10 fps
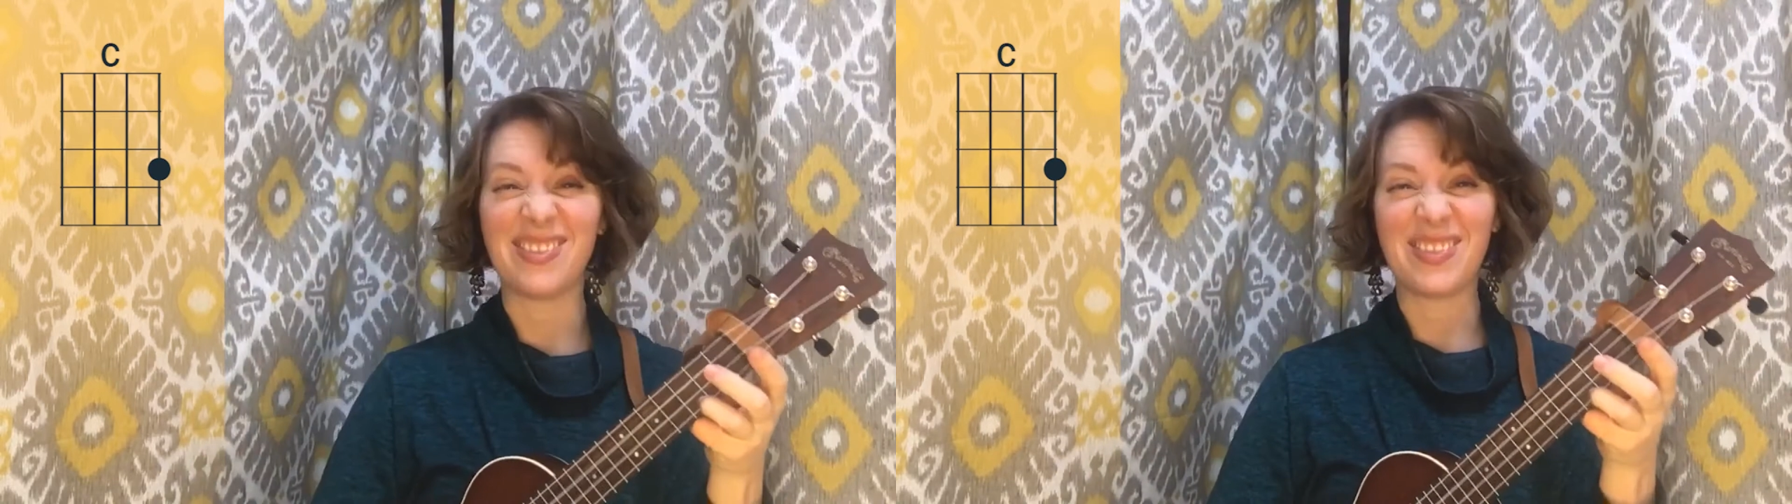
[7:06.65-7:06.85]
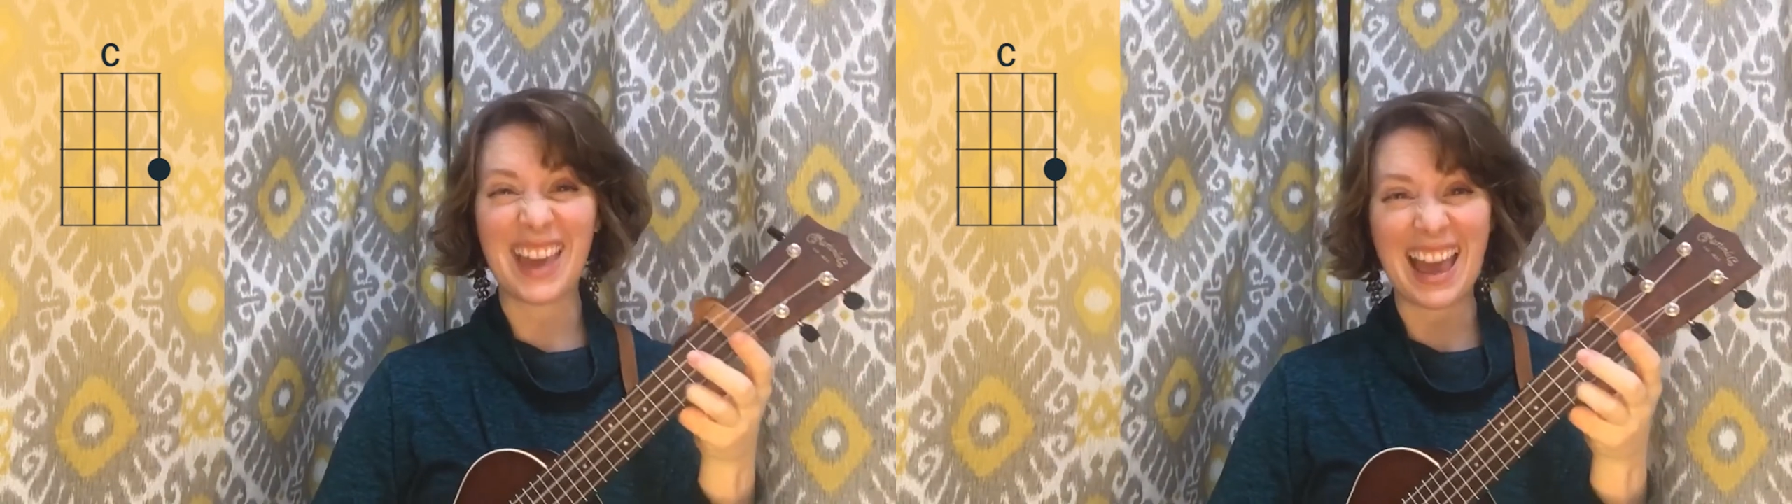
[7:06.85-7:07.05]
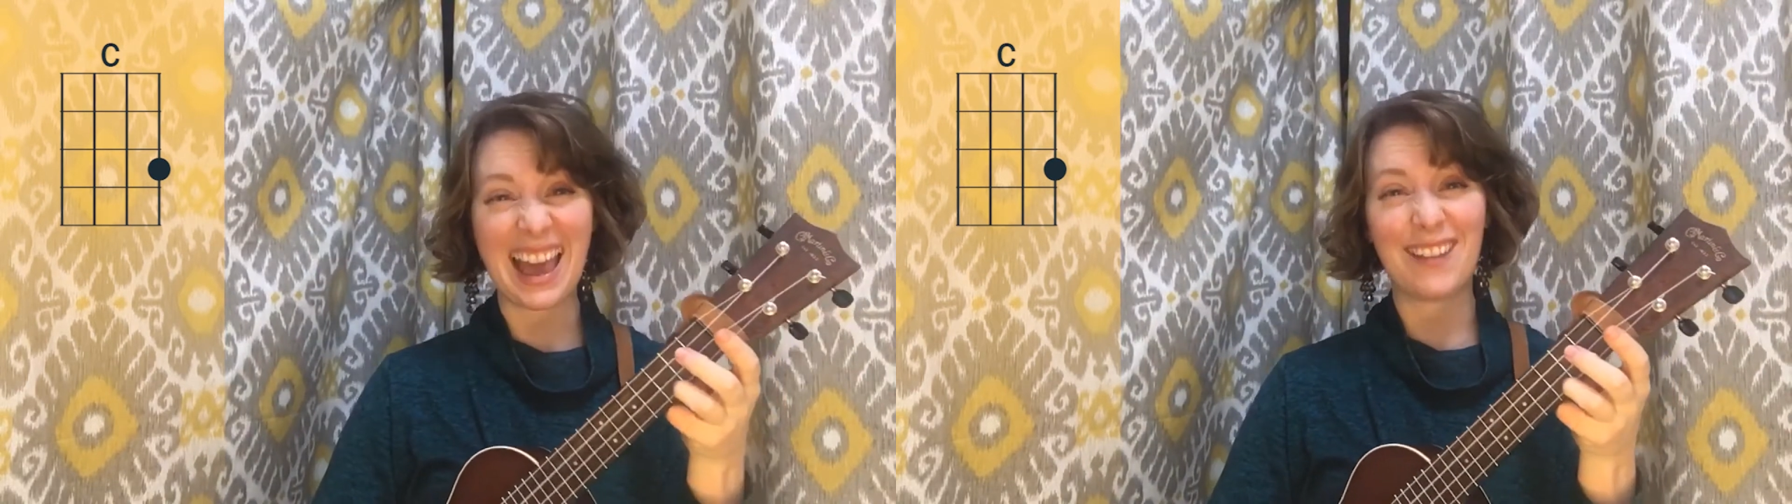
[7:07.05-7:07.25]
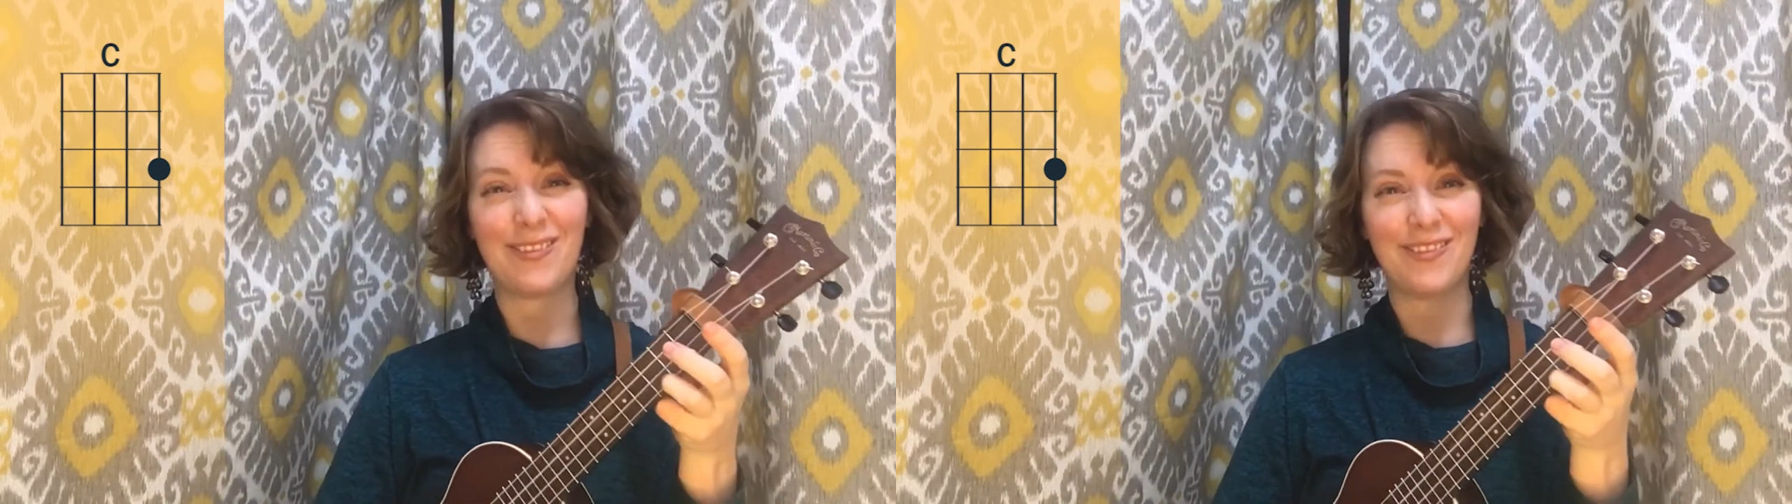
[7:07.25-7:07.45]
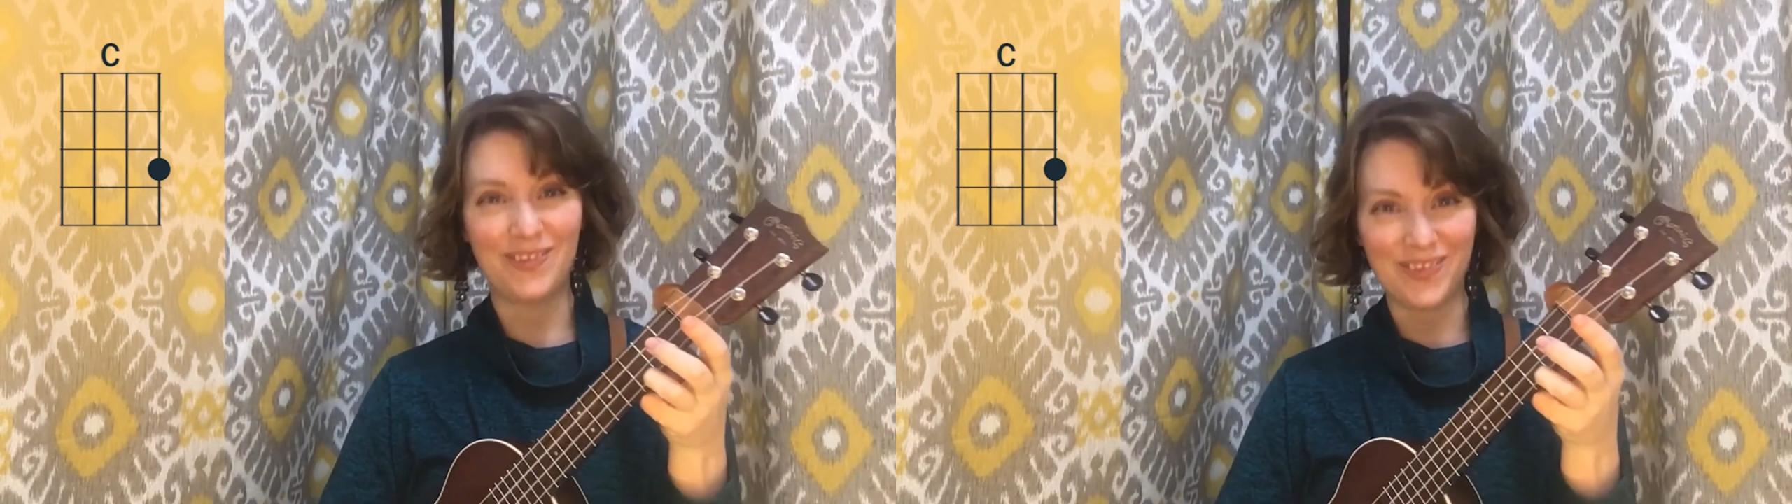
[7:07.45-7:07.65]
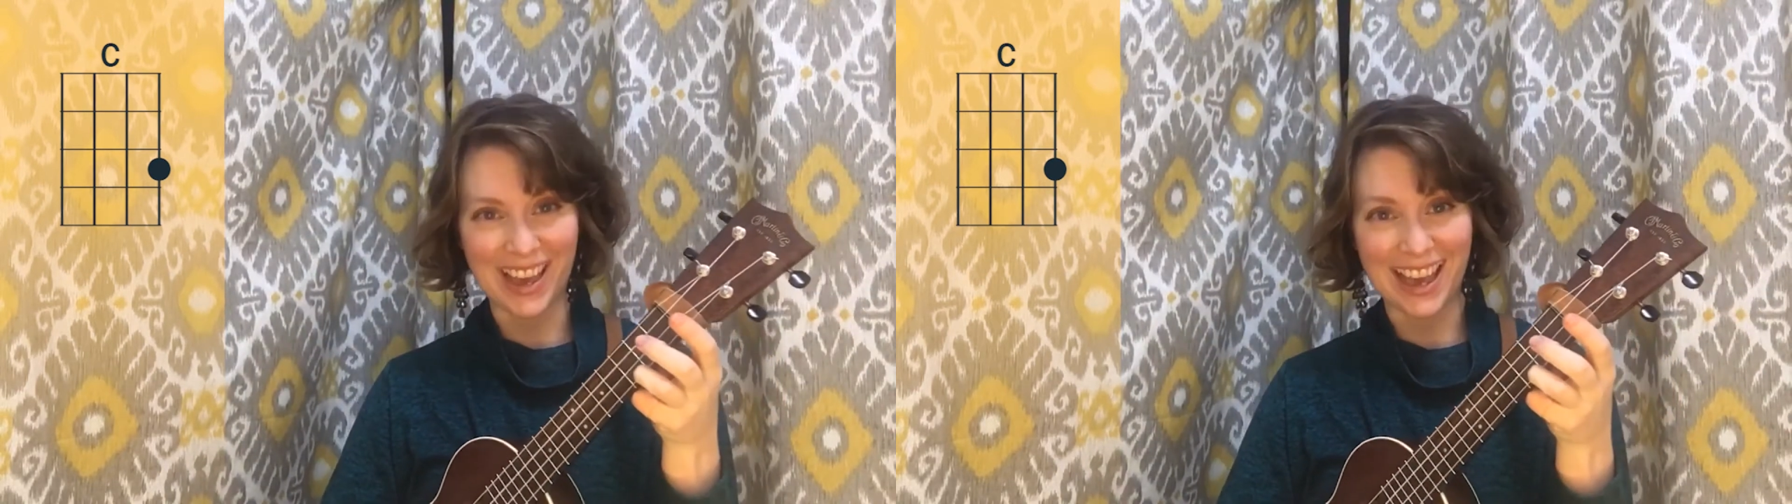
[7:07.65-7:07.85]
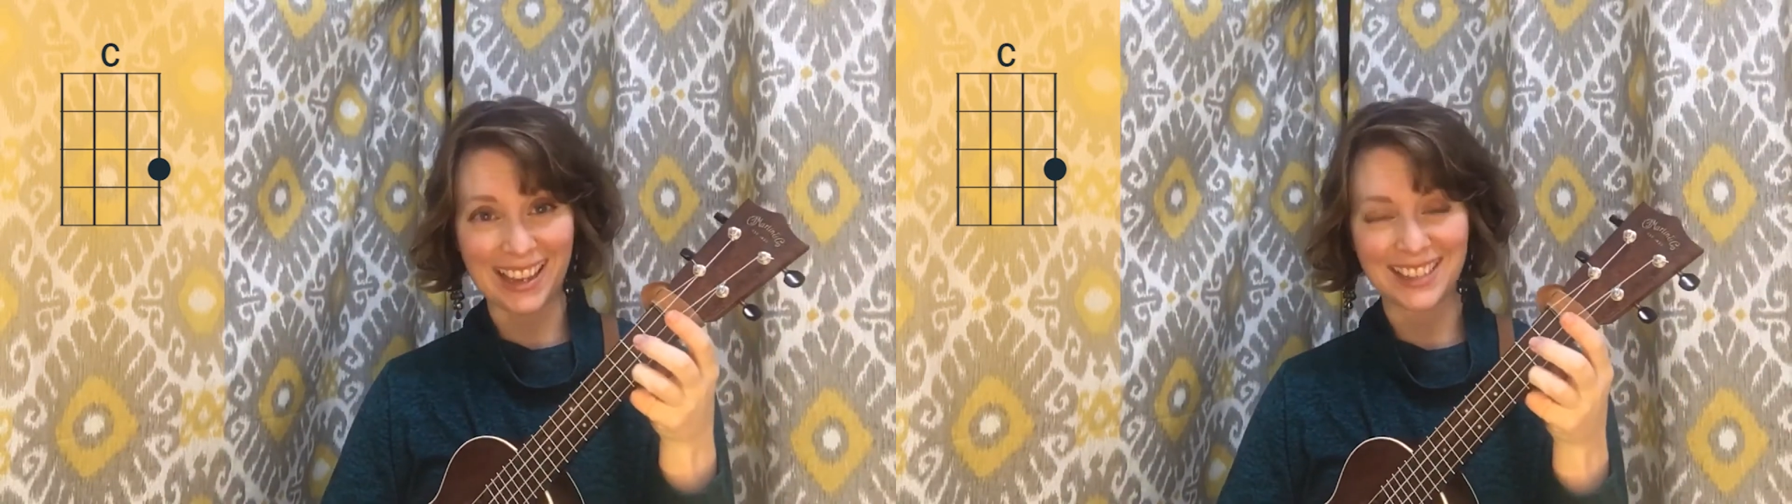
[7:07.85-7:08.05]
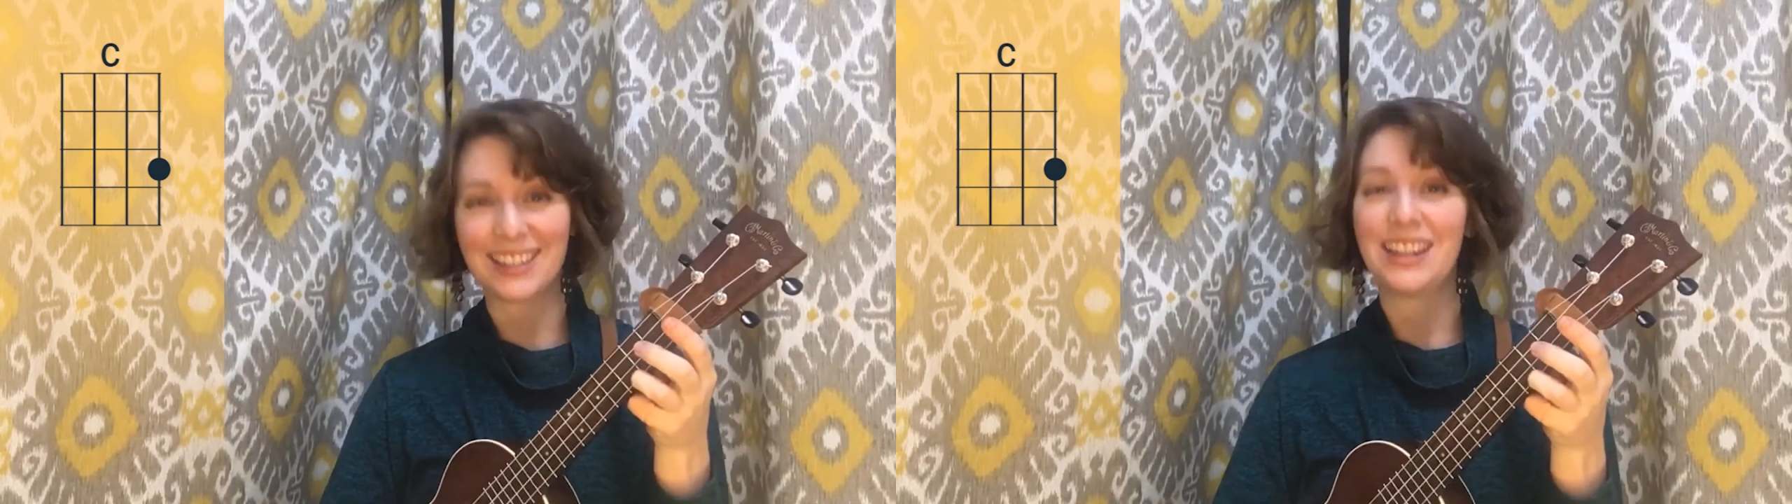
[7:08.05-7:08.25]
that
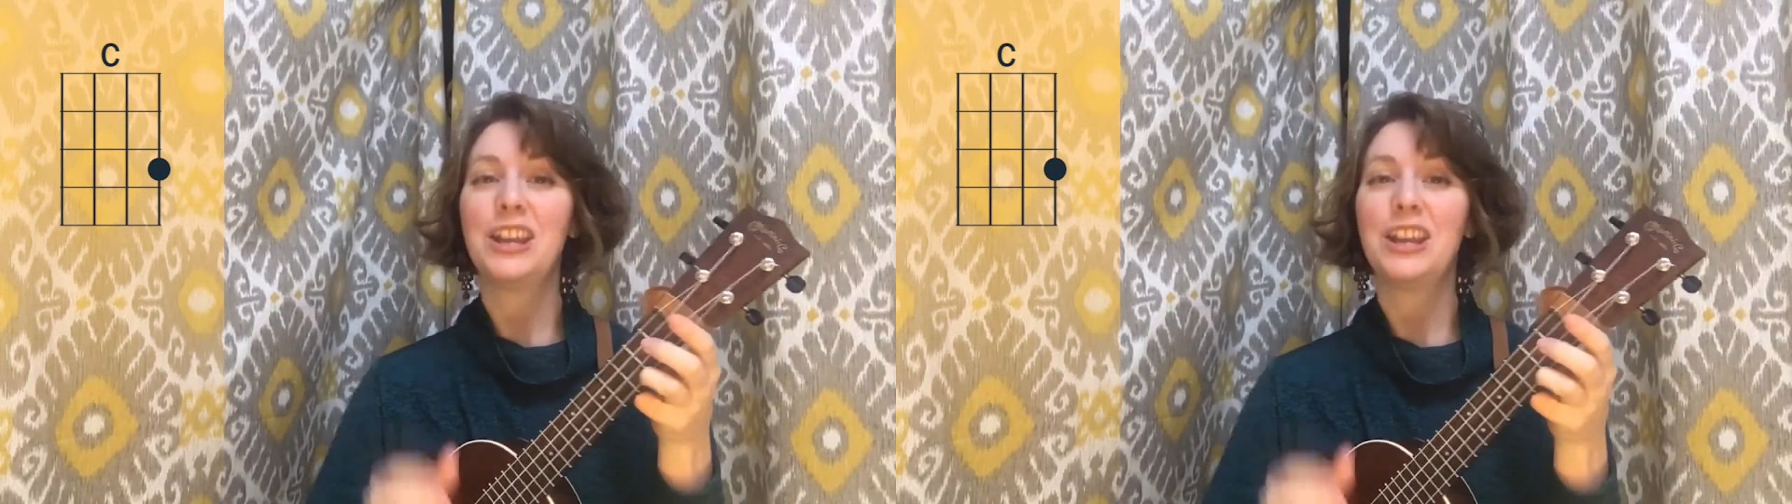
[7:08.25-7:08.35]
fast.